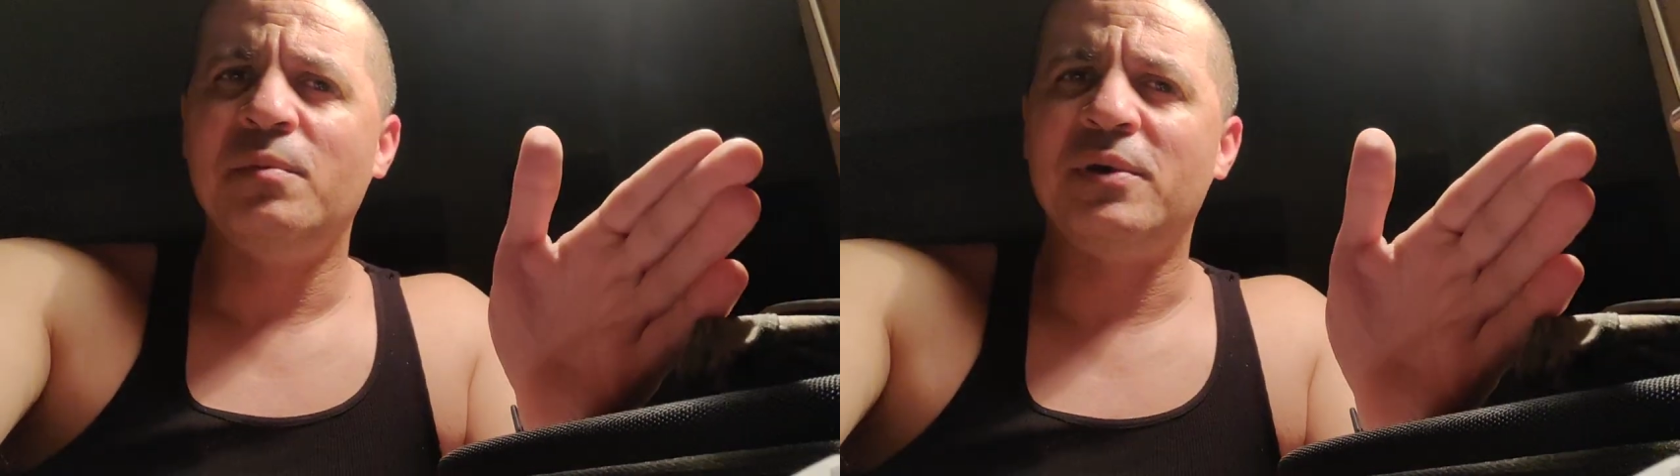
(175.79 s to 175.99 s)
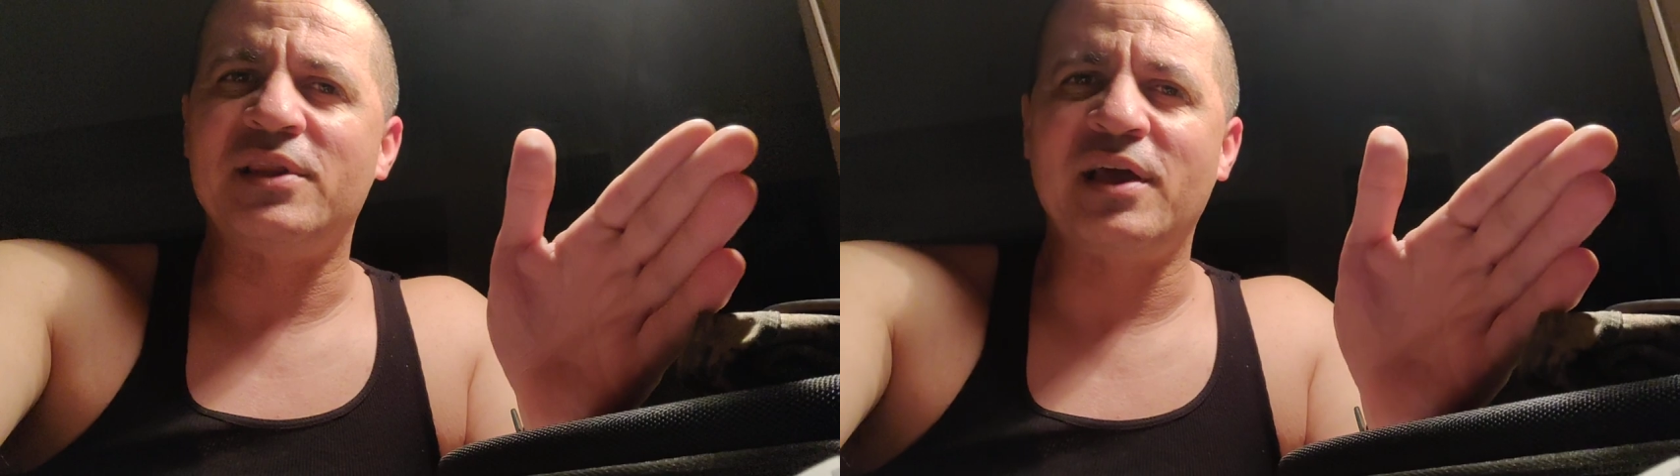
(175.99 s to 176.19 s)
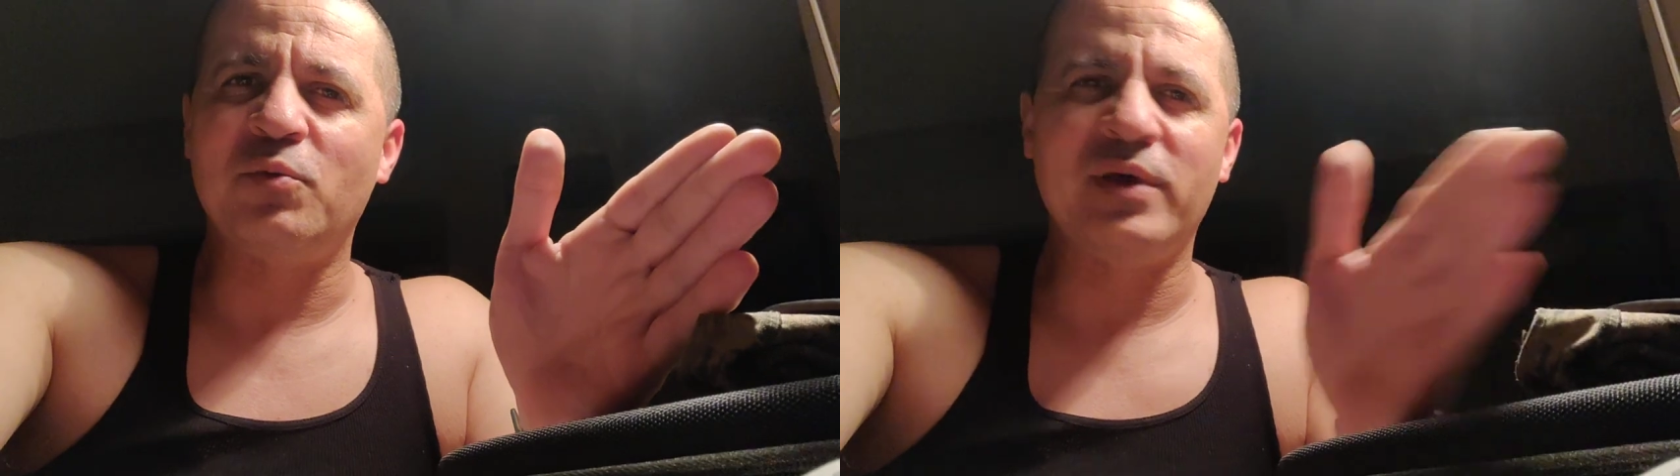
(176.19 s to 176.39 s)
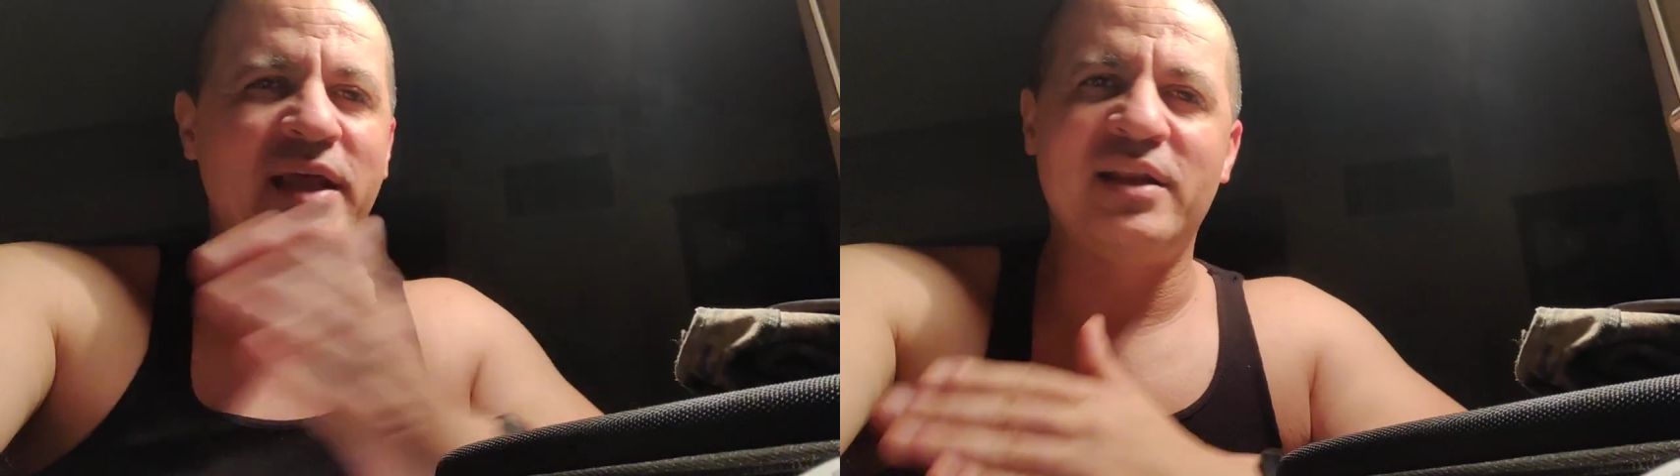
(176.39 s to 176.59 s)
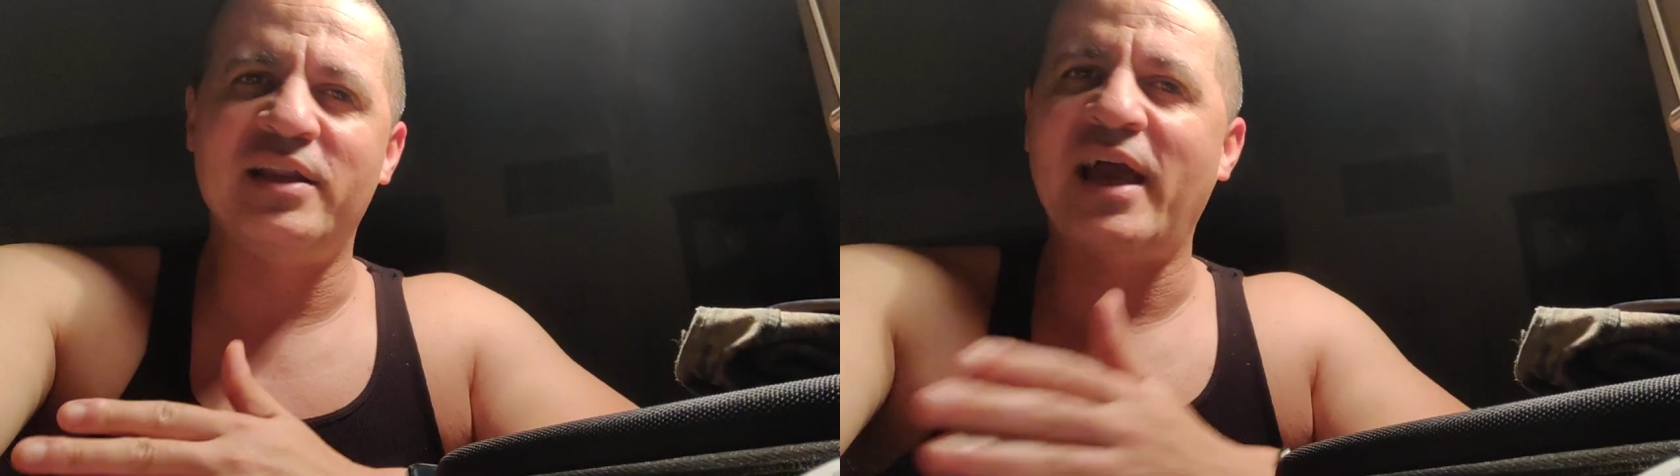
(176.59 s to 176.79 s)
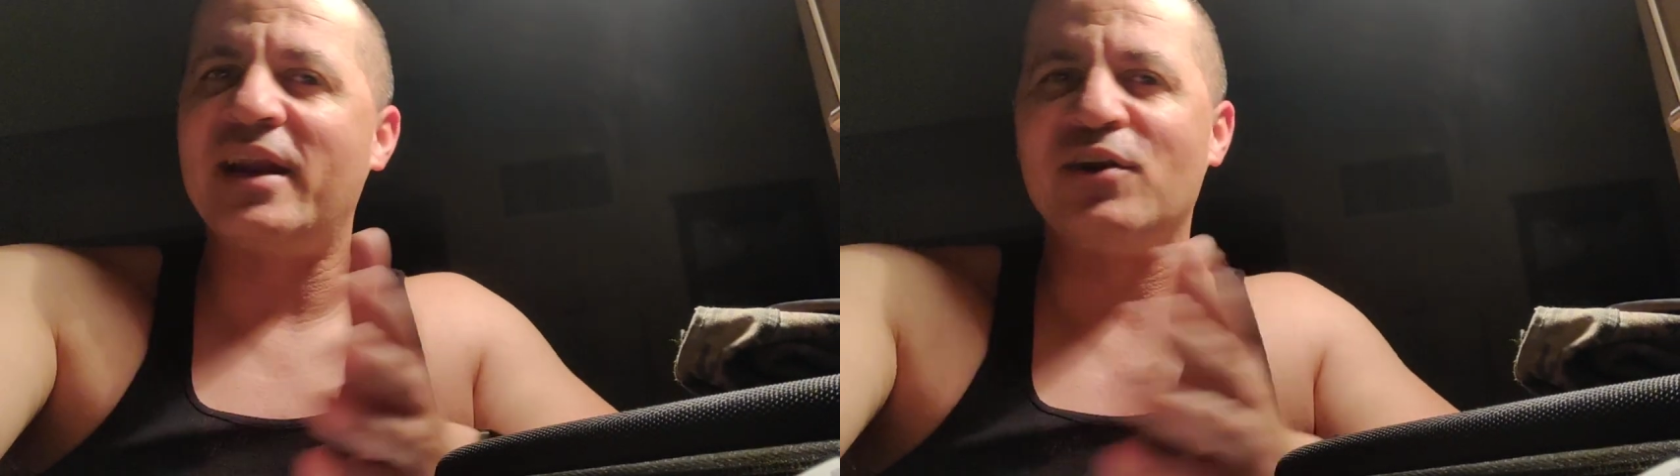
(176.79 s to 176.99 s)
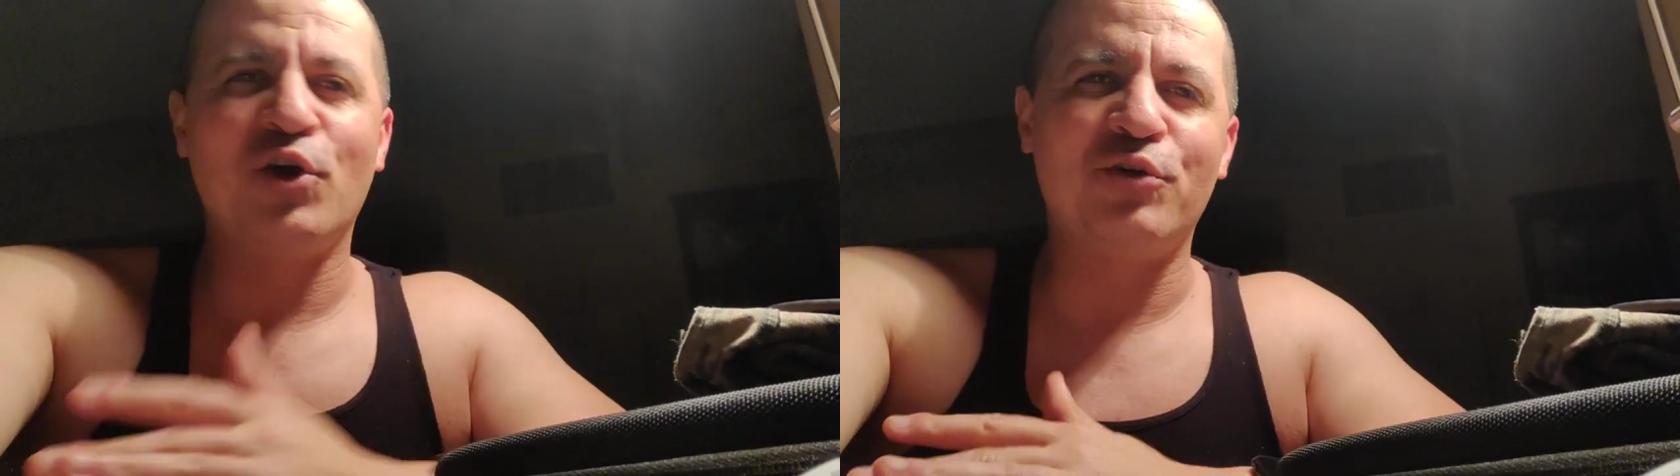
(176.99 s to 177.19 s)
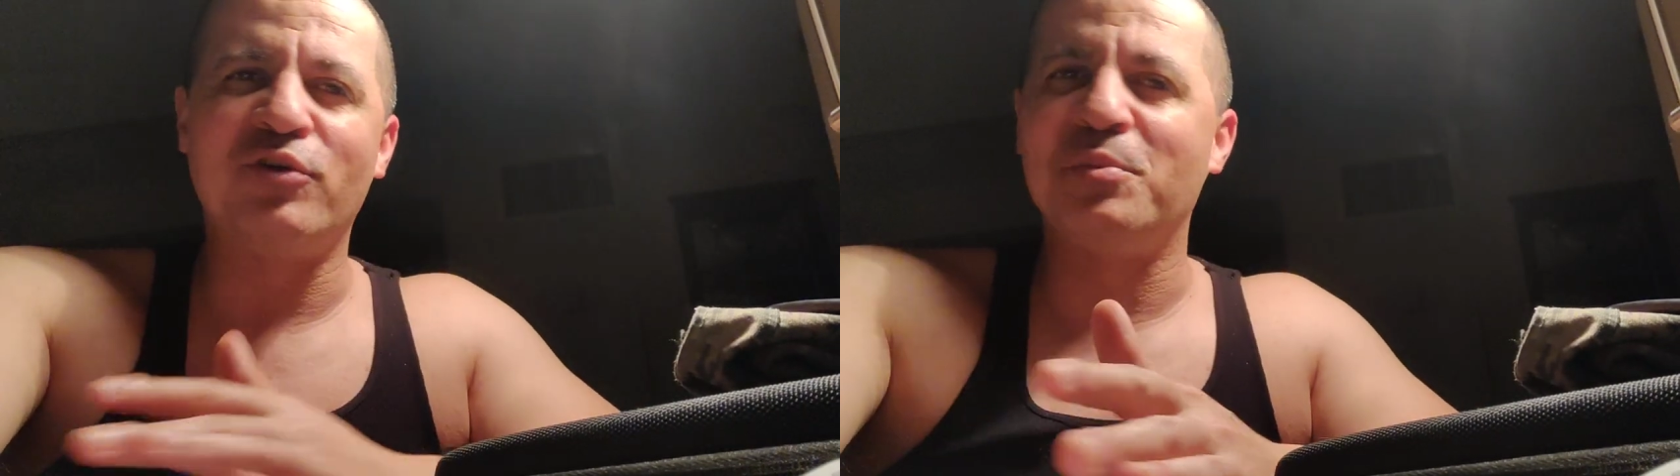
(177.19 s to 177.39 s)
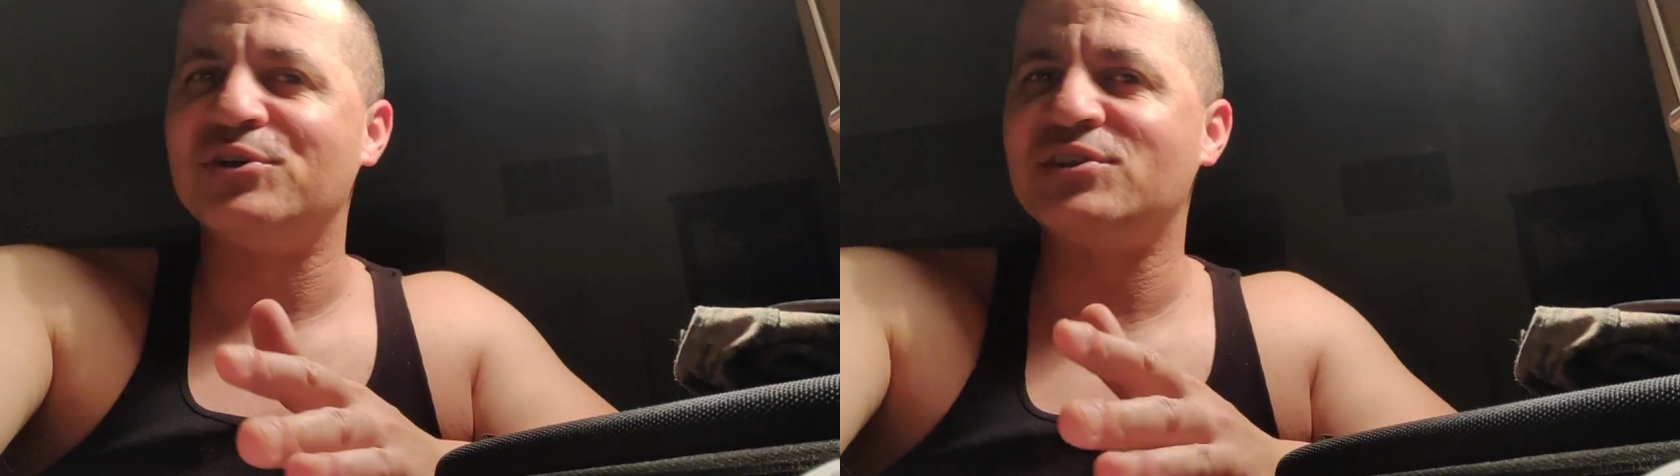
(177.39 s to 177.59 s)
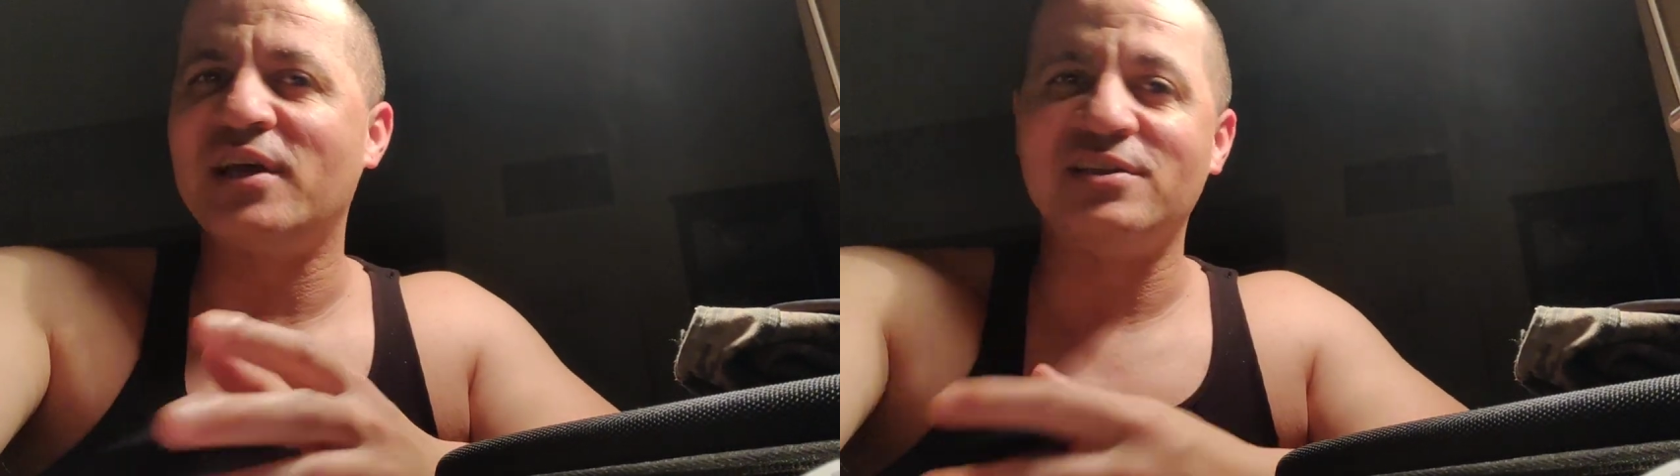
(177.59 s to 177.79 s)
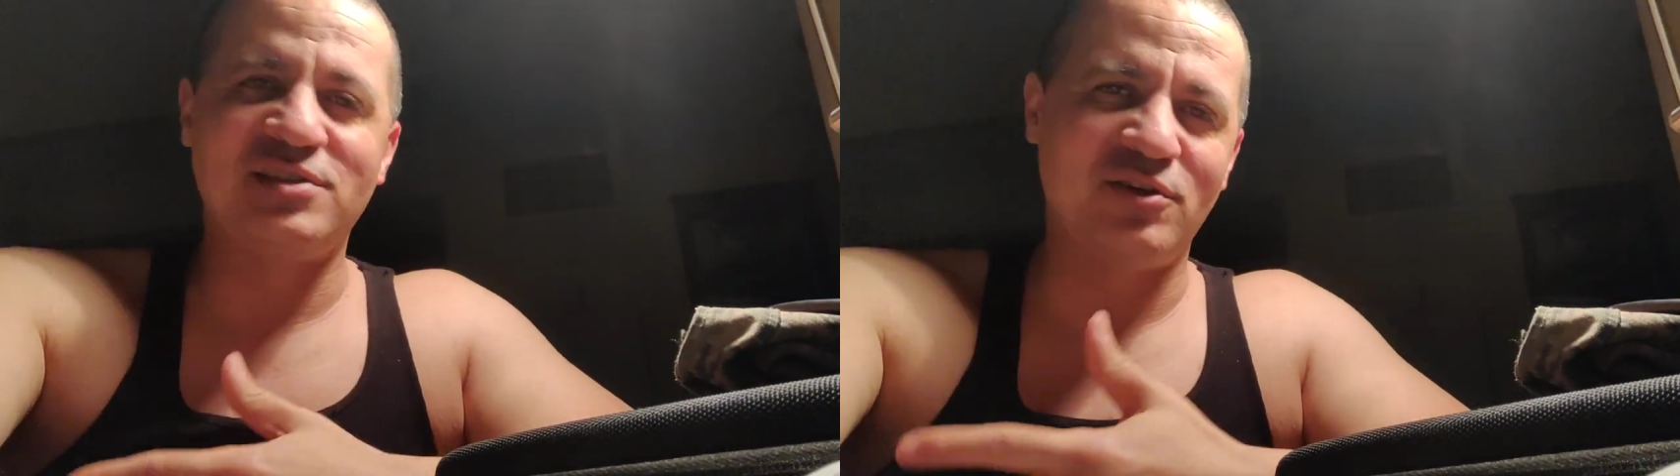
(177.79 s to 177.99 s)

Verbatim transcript: but then we hadn't heard from her since.